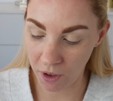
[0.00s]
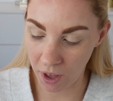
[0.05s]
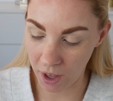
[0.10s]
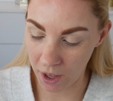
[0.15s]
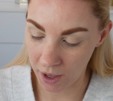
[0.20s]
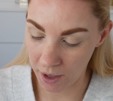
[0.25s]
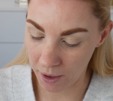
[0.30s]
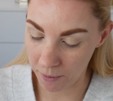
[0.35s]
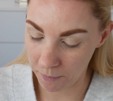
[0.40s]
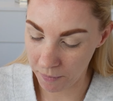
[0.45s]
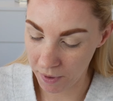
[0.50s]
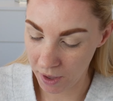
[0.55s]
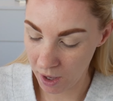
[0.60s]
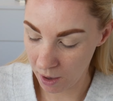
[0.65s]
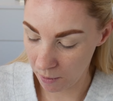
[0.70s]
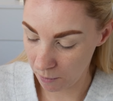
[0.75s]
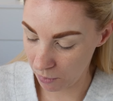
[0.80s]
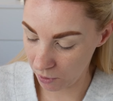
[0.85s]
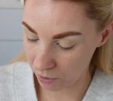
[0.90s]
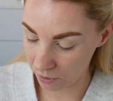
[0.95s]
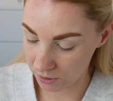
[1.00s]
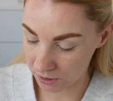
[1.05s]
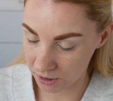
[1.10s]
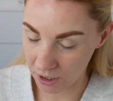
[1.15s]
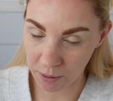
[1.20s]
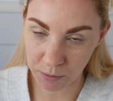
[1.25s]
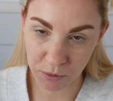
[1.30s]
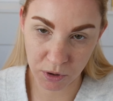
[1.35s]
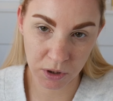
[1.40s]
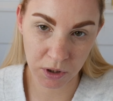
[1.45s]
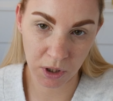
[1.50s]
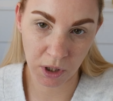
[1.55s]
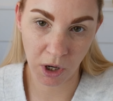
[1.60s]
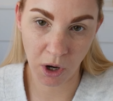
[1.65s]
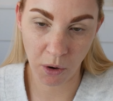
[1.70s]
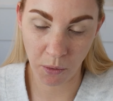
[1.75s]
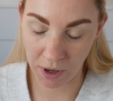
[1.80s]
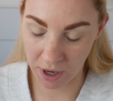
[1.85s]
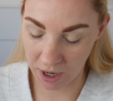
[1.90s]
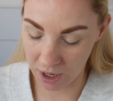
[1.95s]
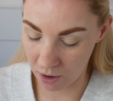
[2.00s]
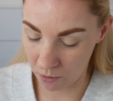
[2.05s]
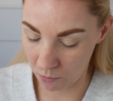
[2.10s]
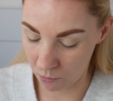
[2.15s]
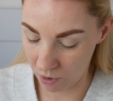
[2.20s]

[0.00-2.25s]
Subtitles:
But I'm just going to go in